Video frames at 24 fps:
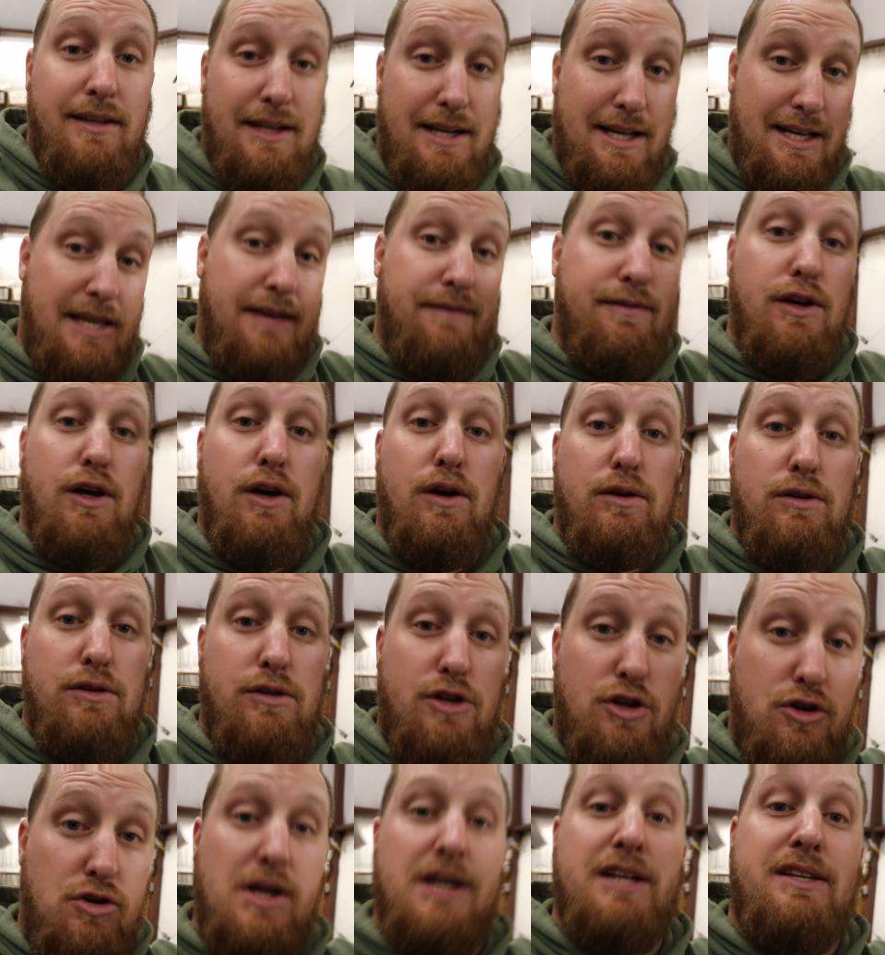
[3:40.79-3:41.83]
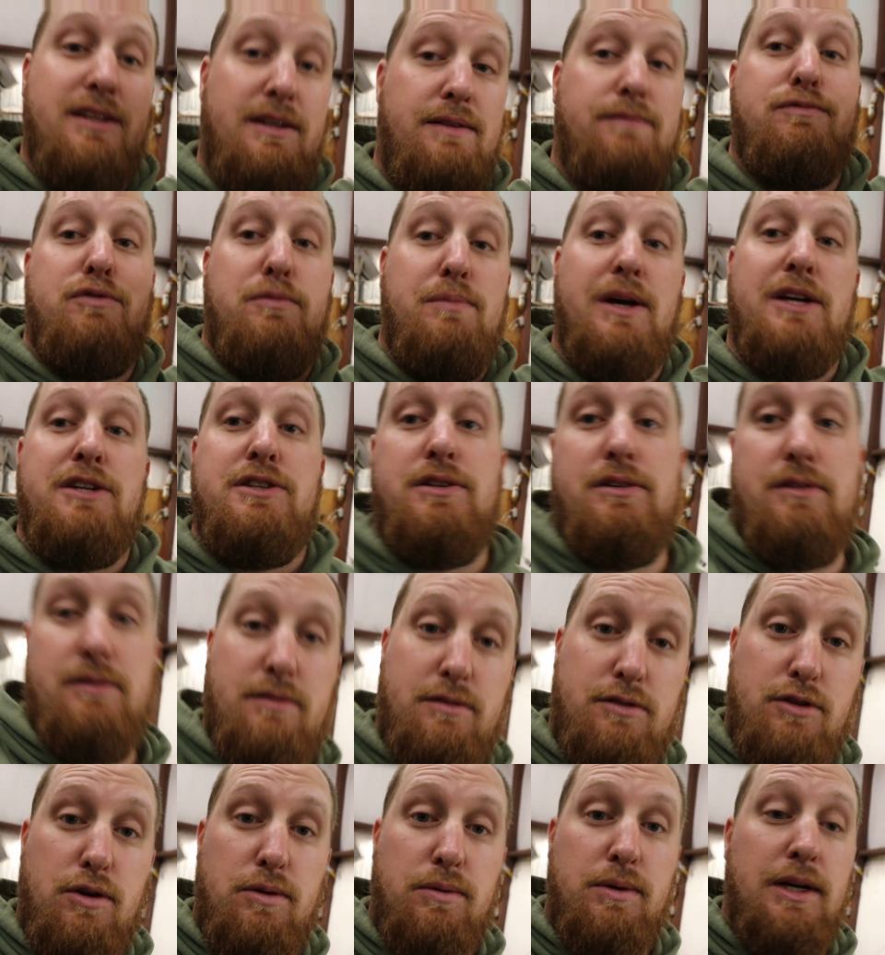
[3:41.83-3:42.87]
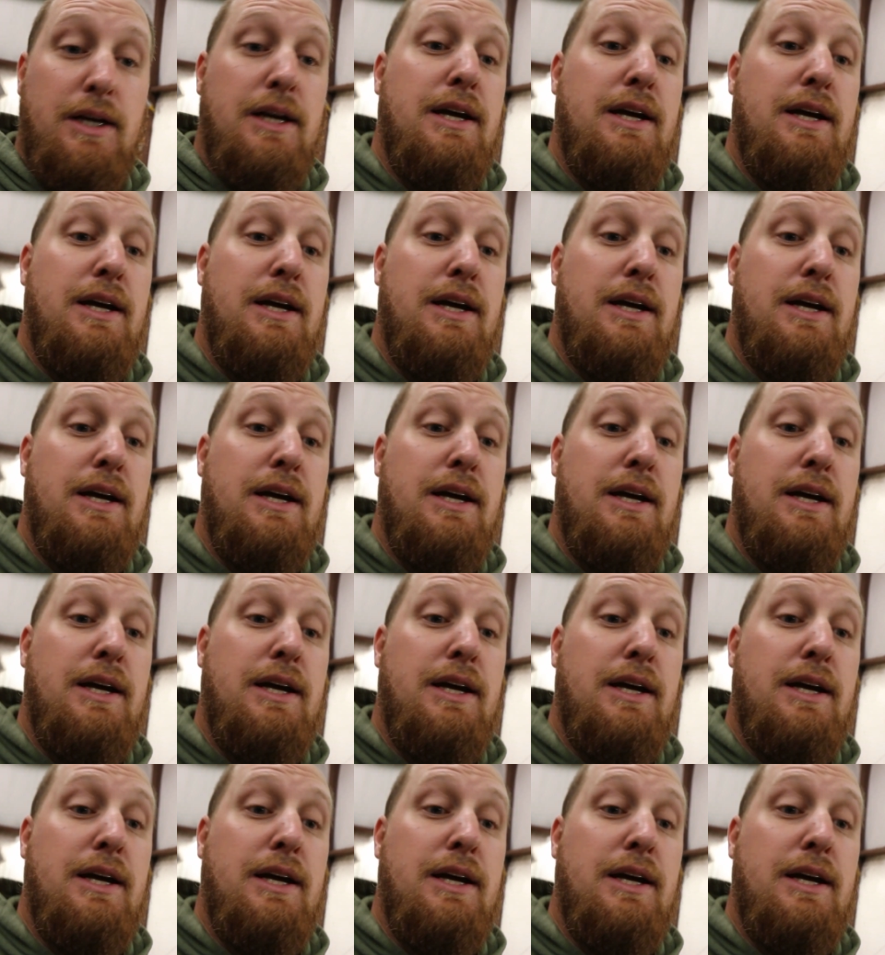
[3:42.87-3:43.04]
and I give y'all correct information. So